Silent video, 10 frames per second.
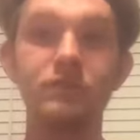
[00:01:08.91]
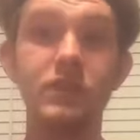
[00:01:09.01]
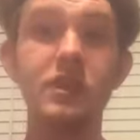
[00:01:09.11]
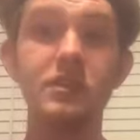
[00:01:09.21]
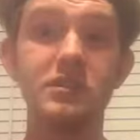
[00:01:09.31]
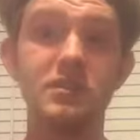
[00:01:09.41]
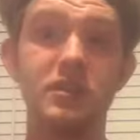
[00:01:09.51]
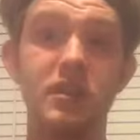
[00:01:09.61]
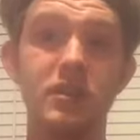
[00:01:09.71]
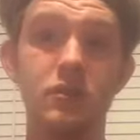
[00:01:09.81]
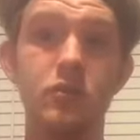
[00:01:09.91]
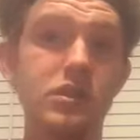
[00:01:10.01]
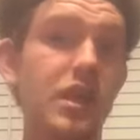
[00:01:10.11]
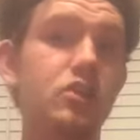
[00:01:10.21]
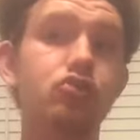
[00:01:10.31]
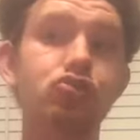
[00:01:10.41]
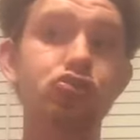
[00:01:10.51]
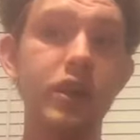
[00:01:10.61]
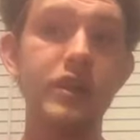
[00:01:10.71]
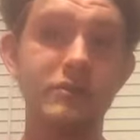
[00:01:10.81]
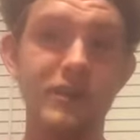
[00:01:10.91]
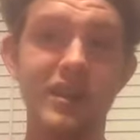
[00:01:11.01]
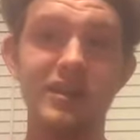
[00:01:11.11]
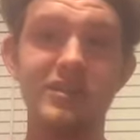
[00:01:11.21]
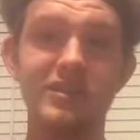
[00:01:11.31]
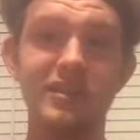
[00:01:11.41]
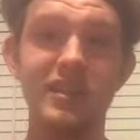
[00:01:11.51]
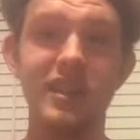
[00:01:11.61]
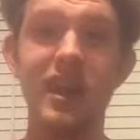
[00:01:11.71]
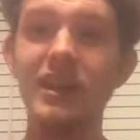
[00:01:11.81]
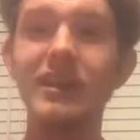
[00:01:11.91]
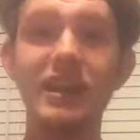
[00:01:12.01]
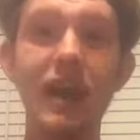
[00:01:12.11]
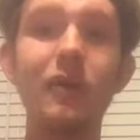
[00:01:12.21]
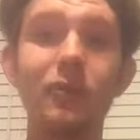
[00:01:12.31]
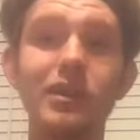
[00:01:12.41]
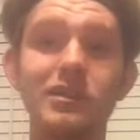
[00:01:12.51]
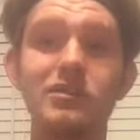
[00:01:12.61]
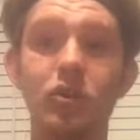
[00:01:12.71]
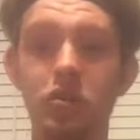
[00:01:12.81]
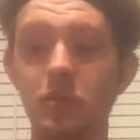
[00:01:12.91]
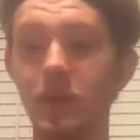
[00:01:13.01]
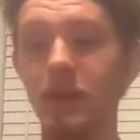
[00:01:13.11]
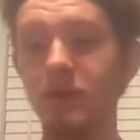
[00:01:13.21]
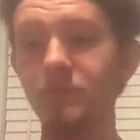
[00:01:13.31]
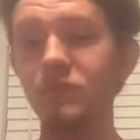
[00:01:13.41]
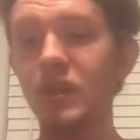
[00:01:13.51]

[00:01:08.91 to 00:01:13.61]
This was a great match, and I cannot wait to talk about it.